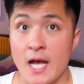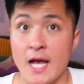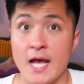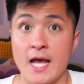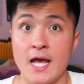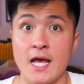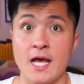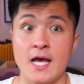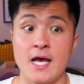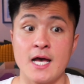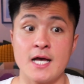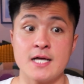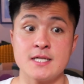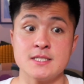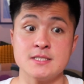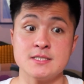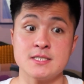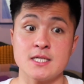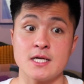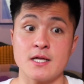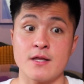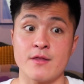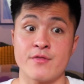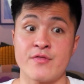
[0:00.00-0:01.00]

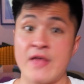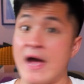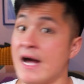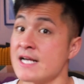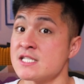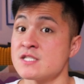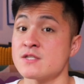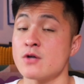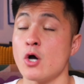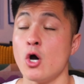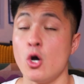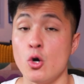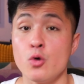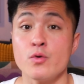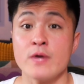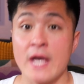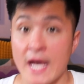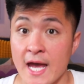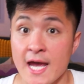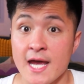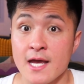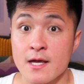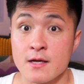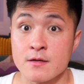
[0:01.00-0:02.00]
And that's
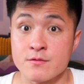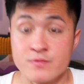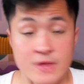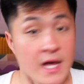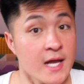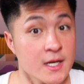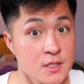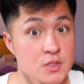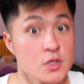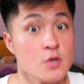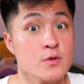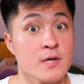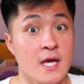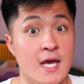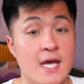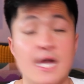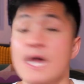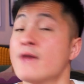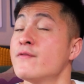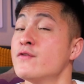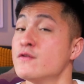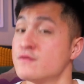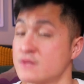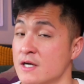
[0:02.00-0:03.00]
okay. That is okay
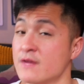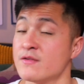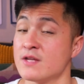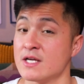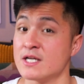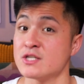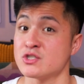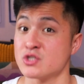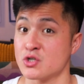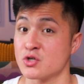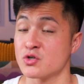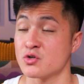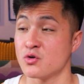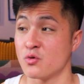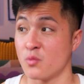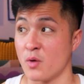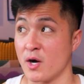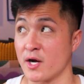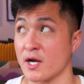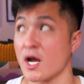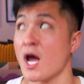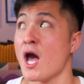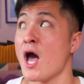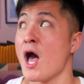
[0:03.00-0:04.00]
if you've done the internal
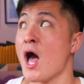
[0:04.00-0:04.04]
work.